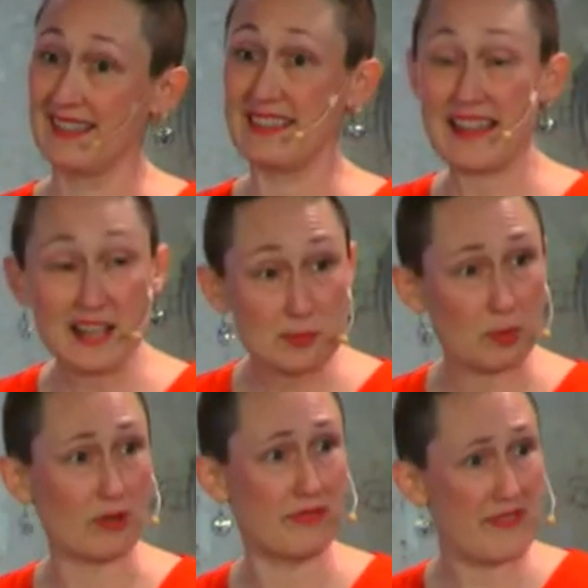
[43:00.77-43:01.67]
That's
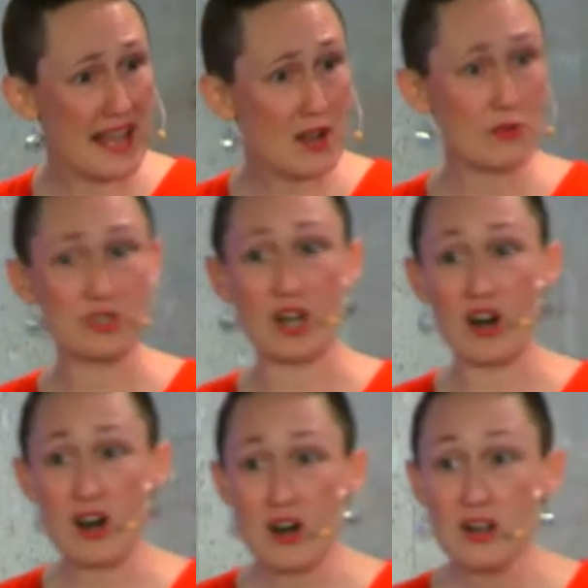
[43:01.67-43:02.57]
profound,
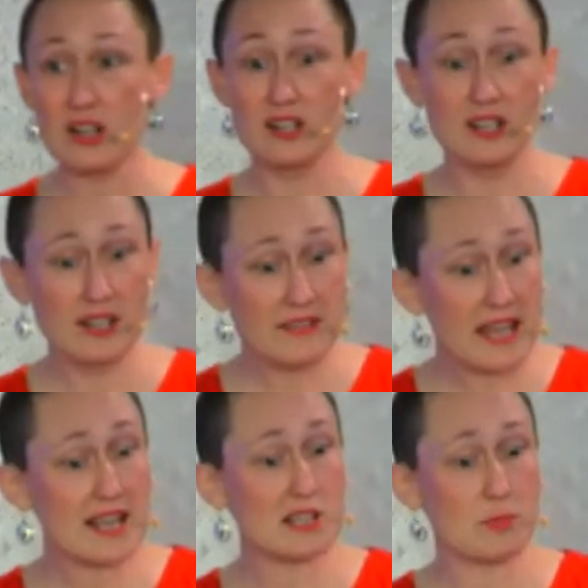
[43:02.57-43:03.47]
y'all.
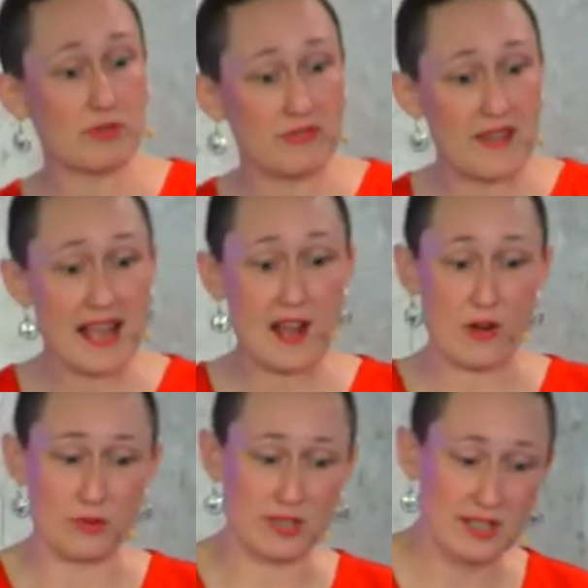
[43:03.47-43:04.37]
That is profound.